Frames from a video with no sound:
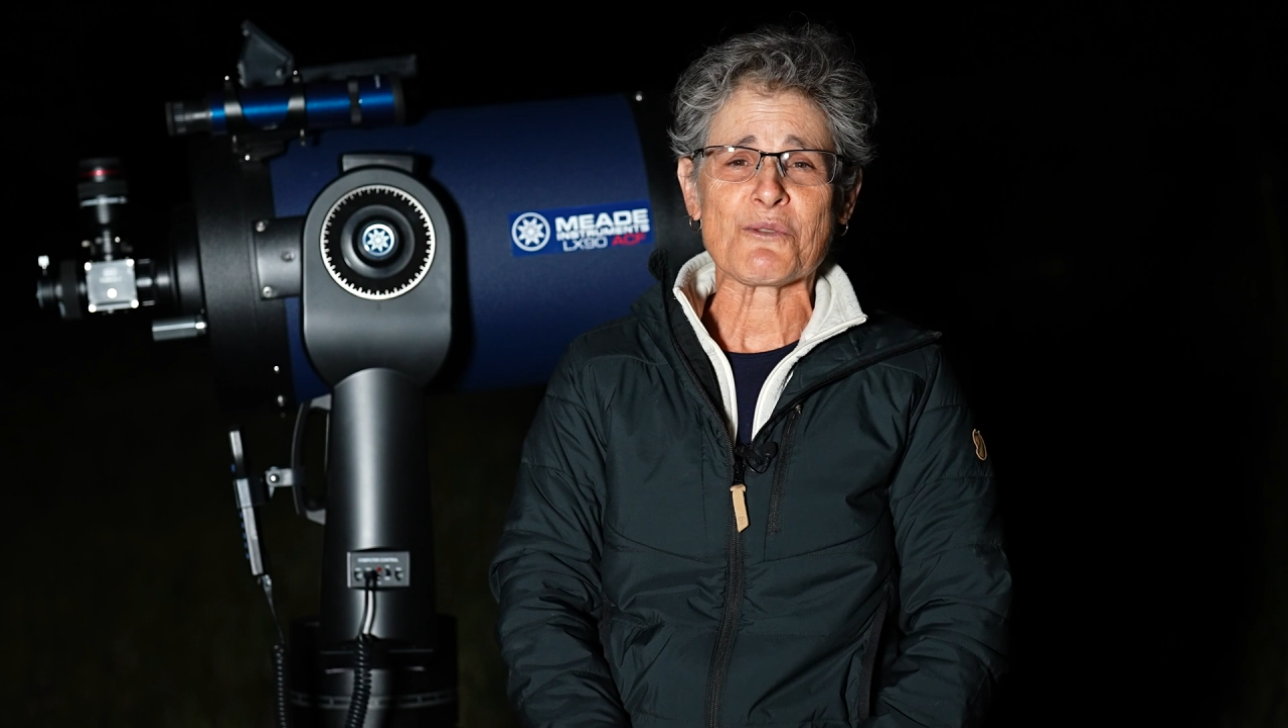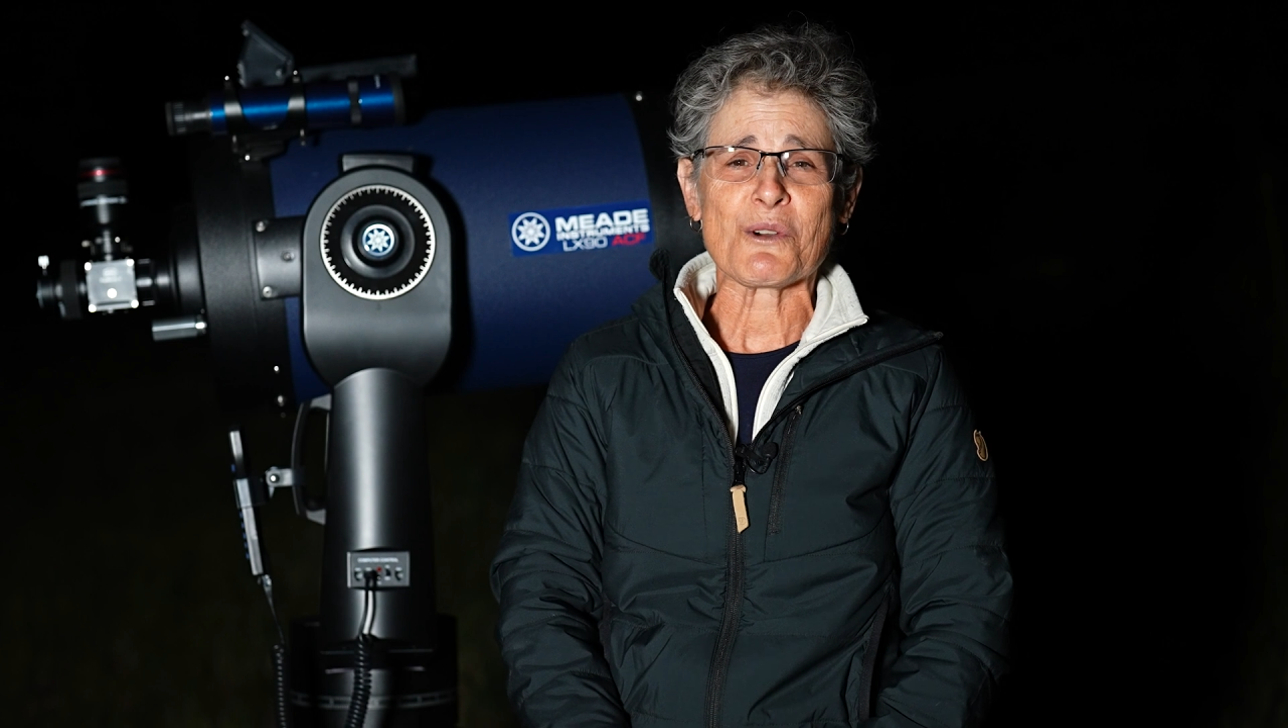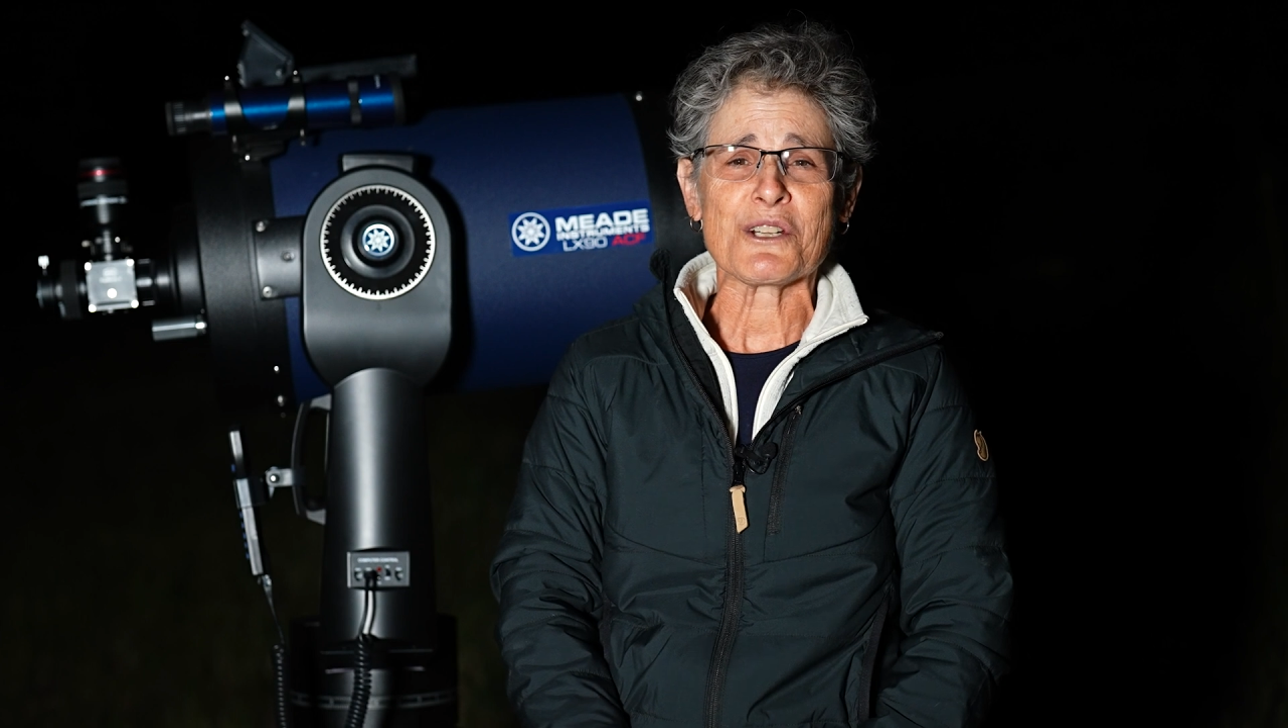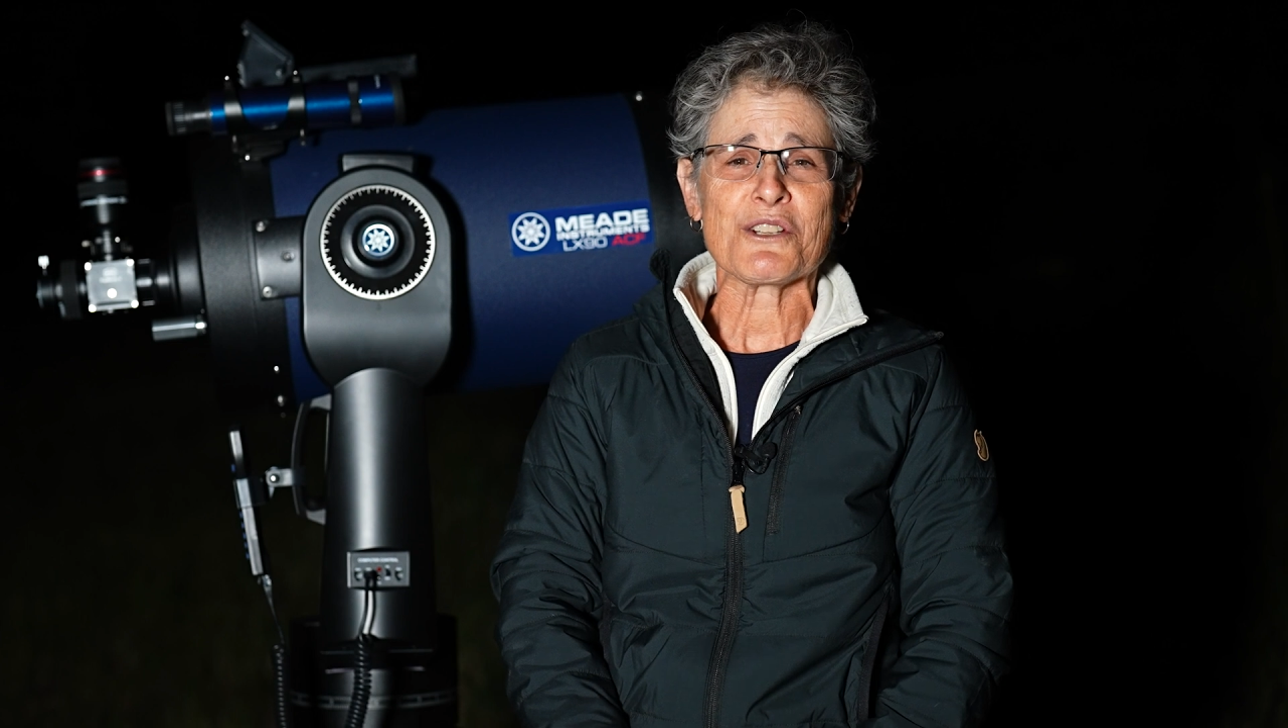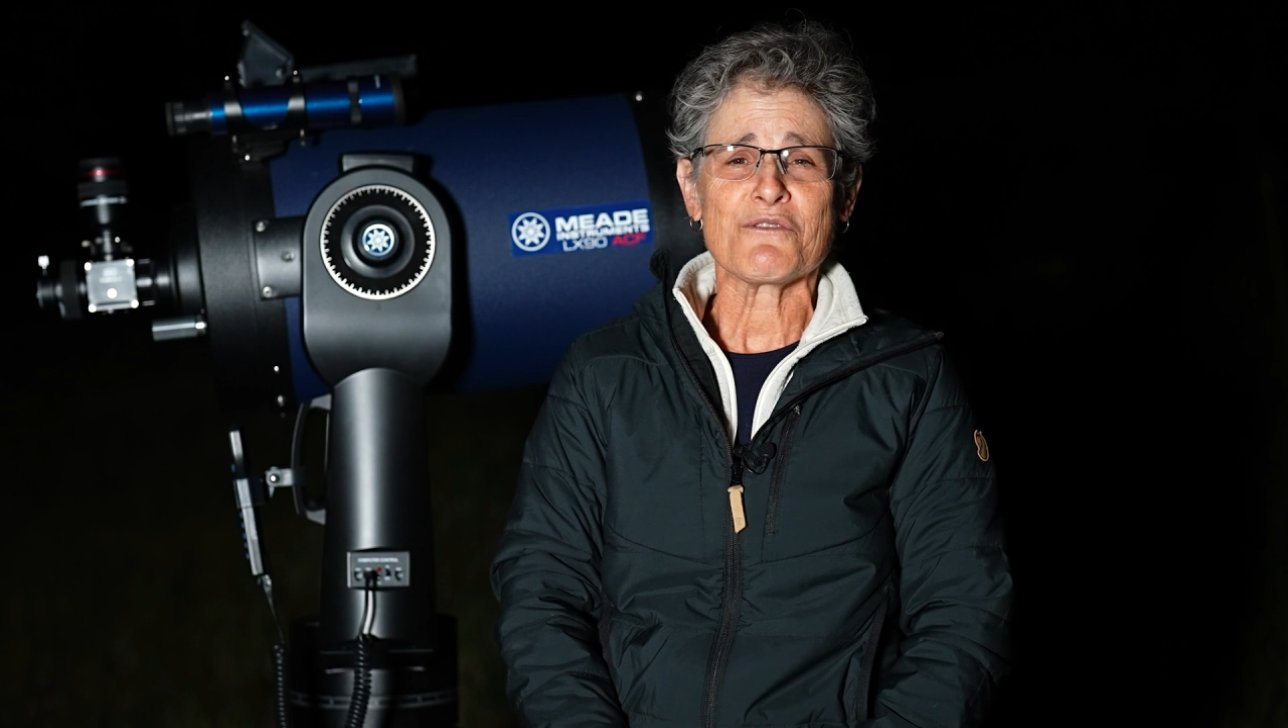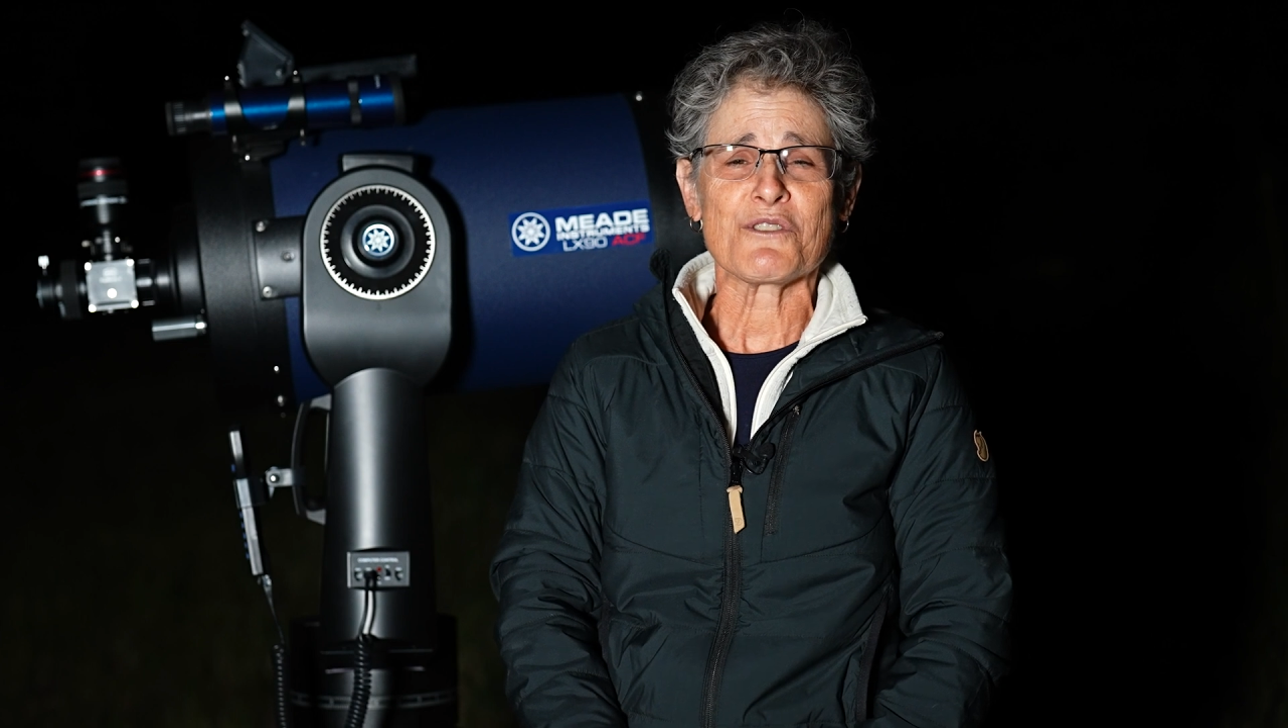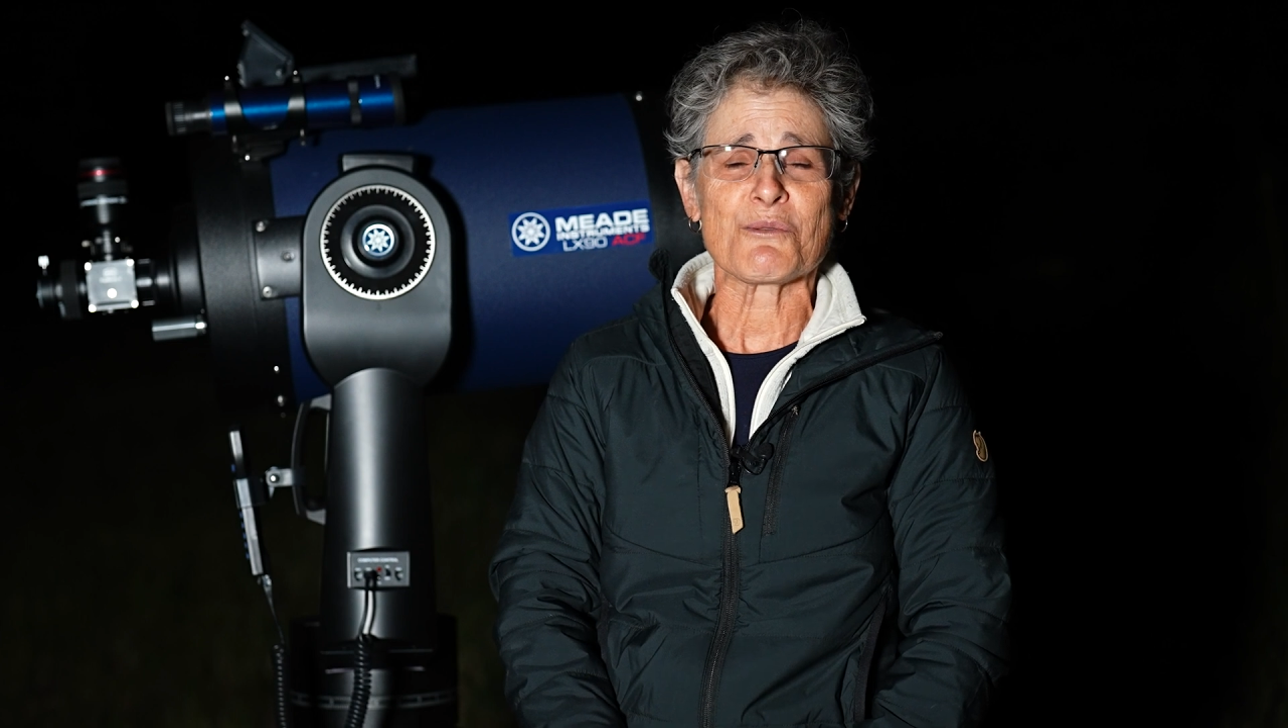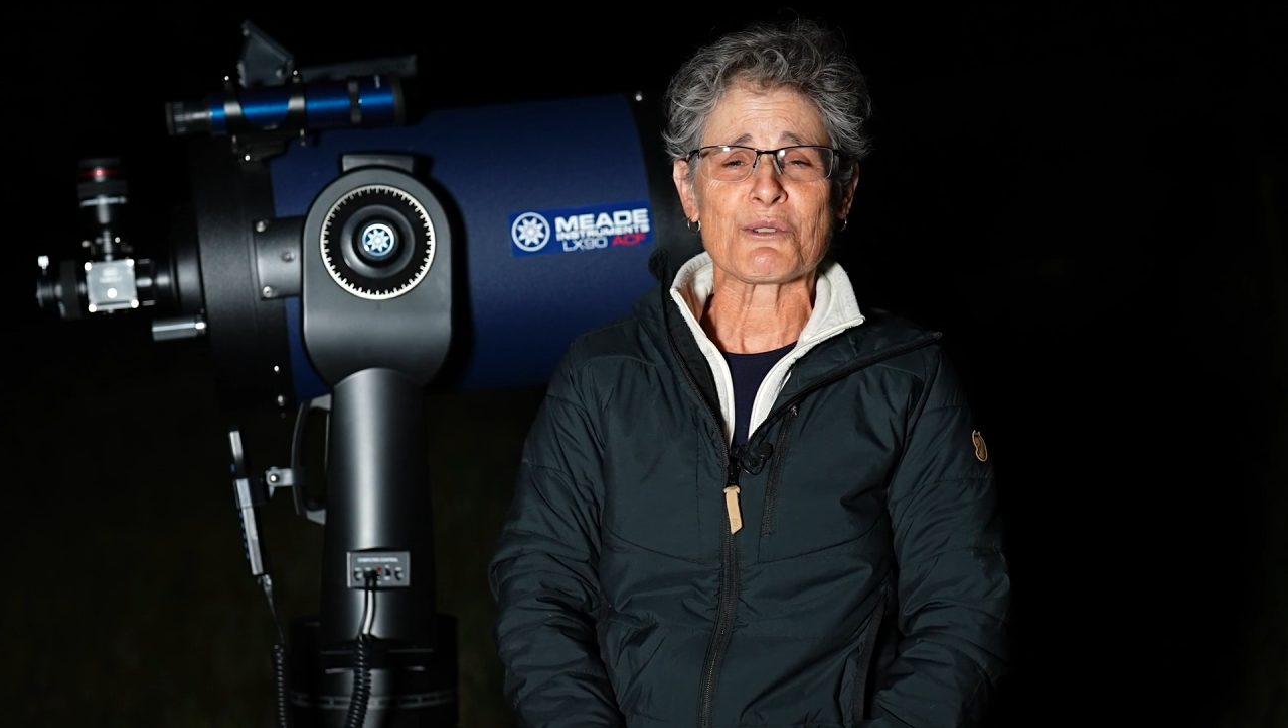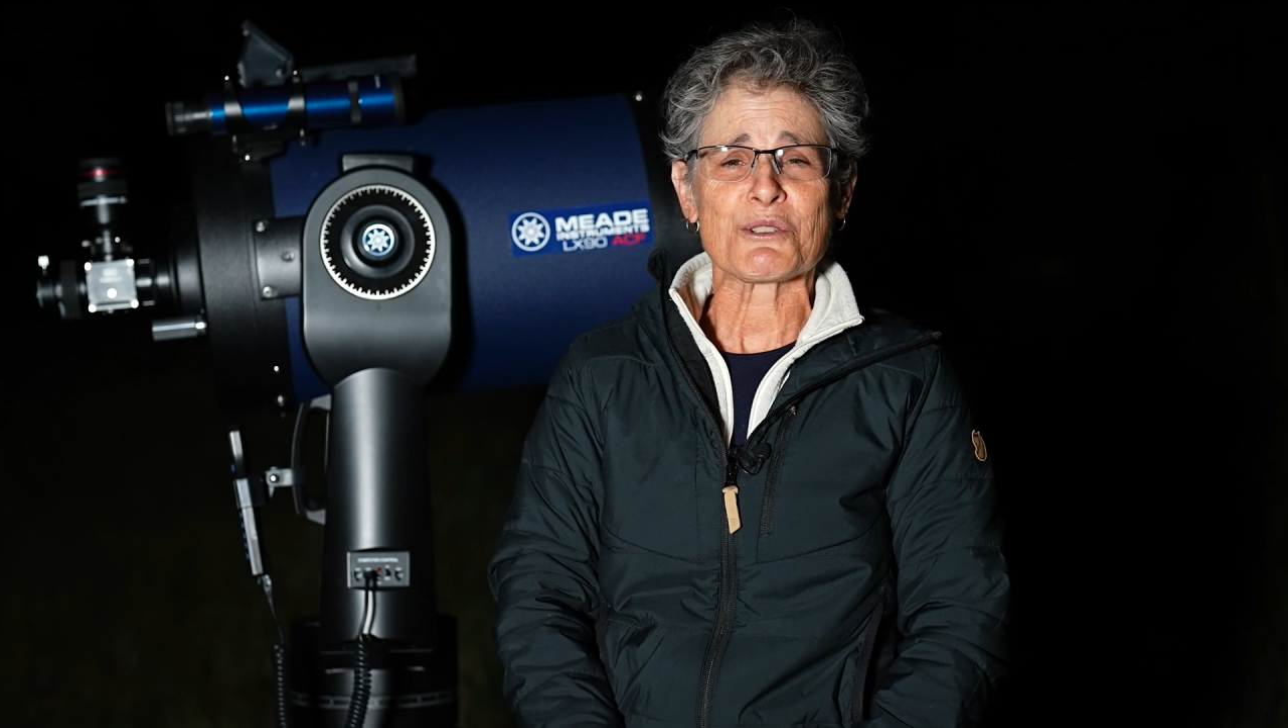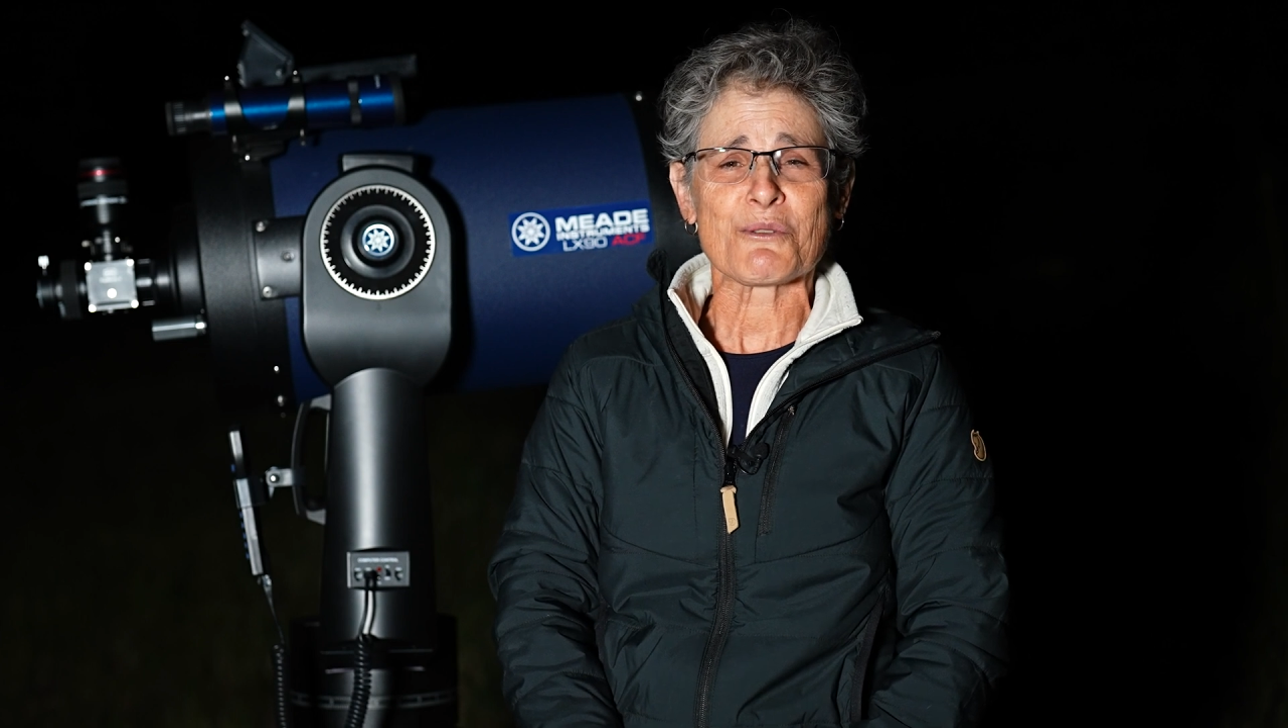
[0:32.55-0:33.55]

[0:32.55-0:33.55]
of one of the viewers,